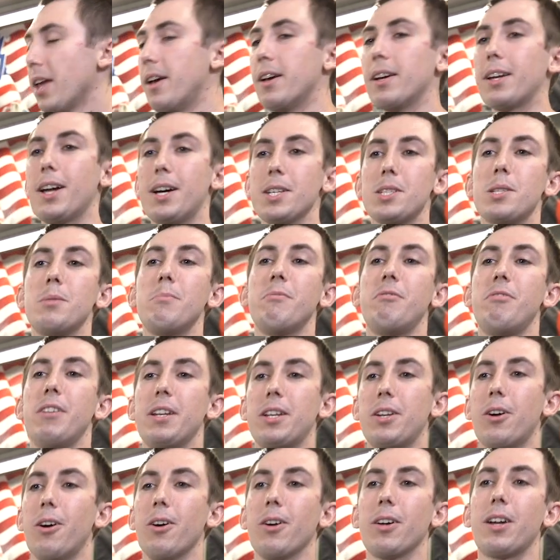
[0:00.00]
Custom
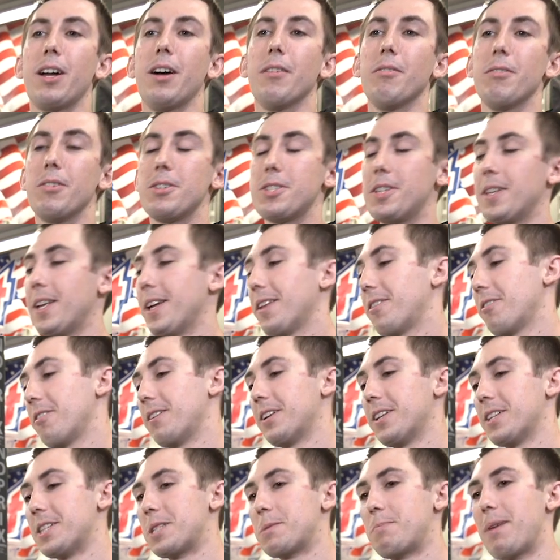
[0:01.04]
fit car covers on the other
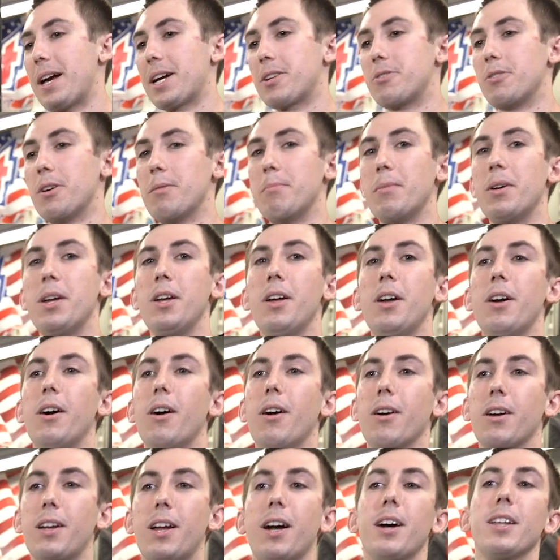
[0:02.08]
end of the spectrum
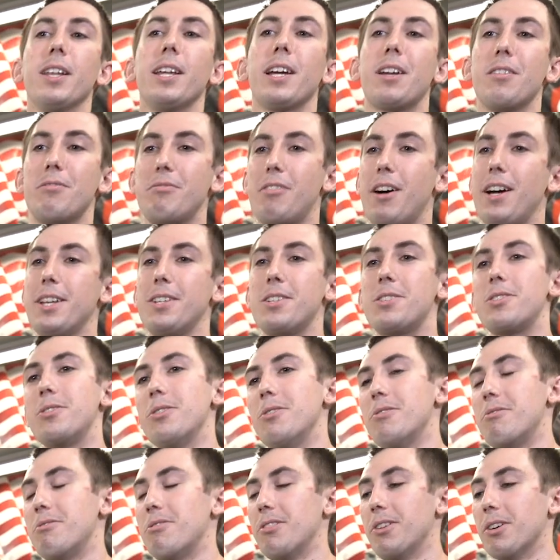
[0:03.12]
are cut like a fine
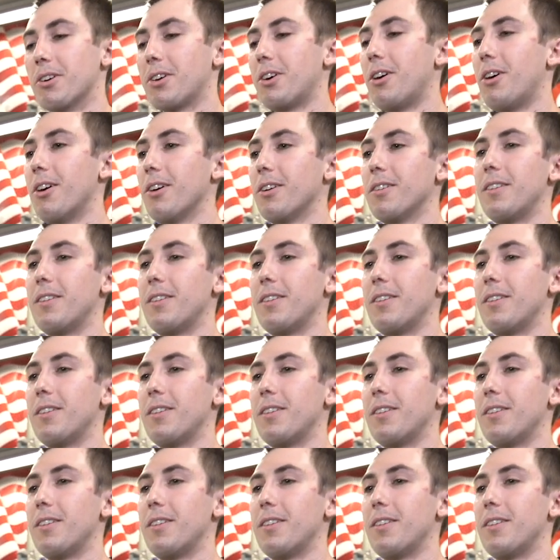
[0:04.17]
suit for your car.